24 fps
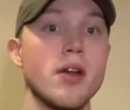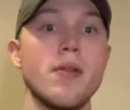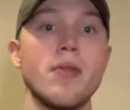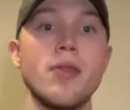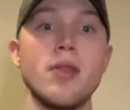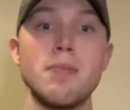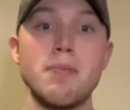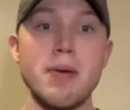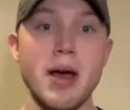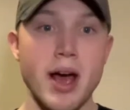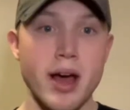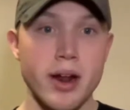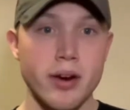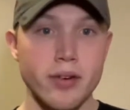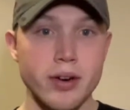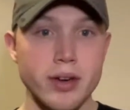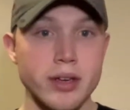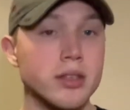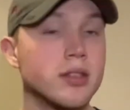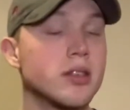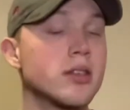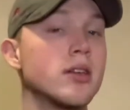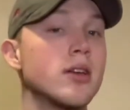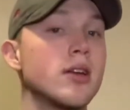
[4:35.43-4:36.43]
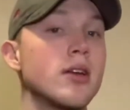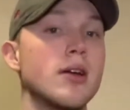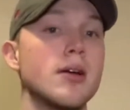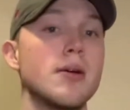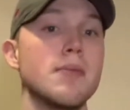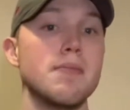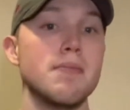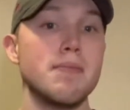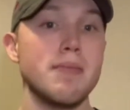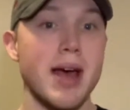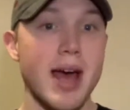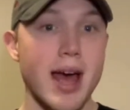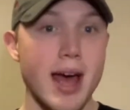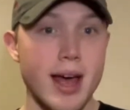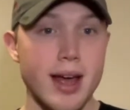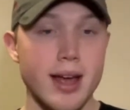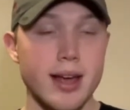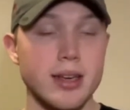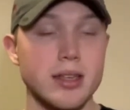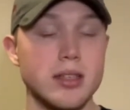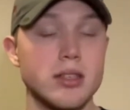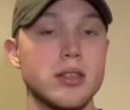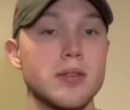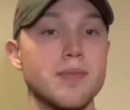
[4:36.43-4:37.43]
the batteries,
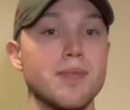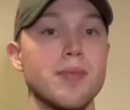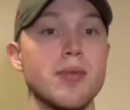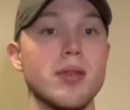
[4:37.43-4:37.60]
mags,